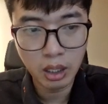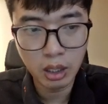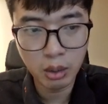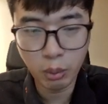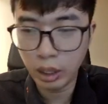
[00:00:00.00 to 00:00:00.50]

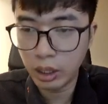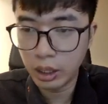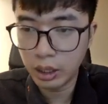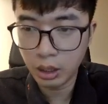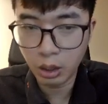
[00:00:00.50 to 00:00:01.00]
when
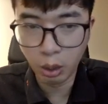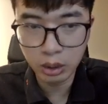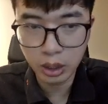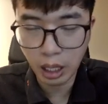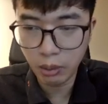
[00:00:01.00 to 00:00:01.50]
it
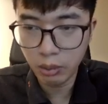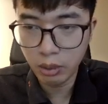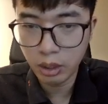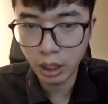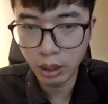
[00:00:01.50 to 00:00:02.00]
goes down
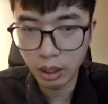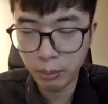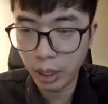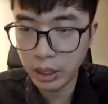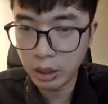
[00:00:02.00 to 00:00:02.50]
and the
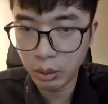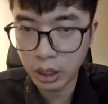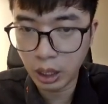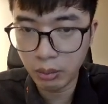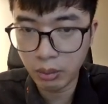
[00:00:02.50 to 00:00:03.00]
price goes
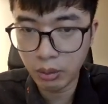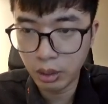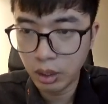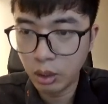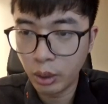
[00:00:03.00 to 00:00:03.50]
up,
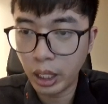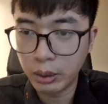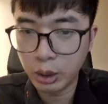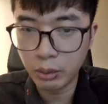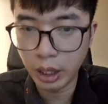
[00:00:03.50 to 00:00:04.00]
we can
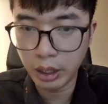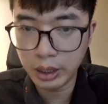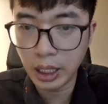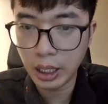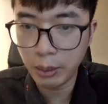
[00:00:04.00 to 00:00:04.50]
assume that the
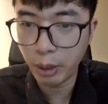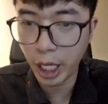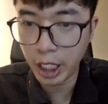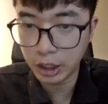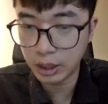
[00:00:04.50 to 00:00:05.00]
selling
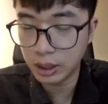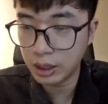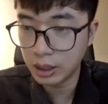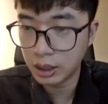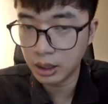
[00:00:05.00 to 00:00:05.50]
pressure
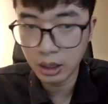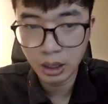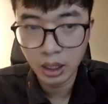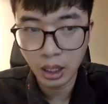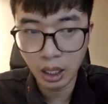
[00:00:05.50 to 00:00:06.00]

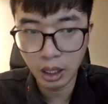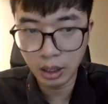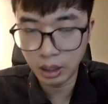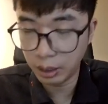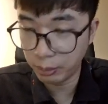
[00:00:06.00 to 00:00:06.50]

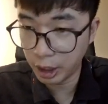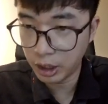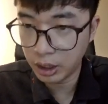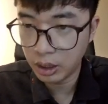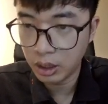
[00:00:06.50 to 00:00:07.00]

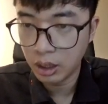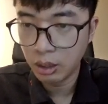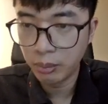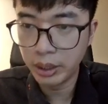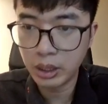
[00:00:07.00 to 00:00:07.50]
diminish.
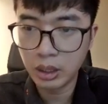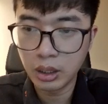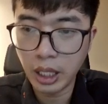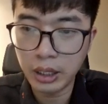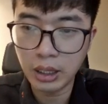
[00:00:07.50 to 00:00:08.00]
Means
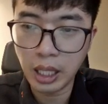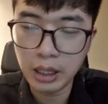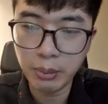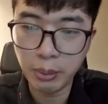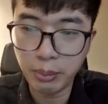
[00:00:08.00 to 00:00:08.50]
there's less
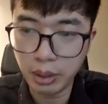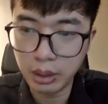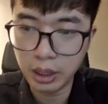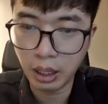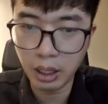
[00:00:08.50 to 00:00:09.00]
people
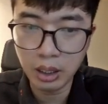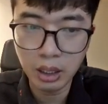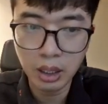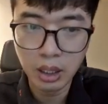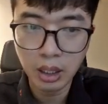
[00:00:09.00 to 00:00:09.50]
selling
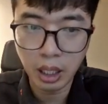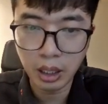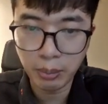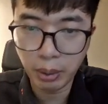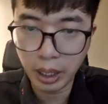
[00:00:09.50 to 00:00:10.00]
and
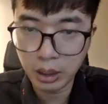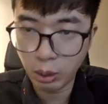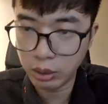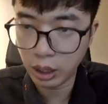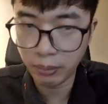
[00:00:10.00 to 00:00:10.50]
the price
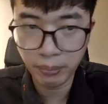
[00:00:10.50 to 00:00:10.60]
goes up.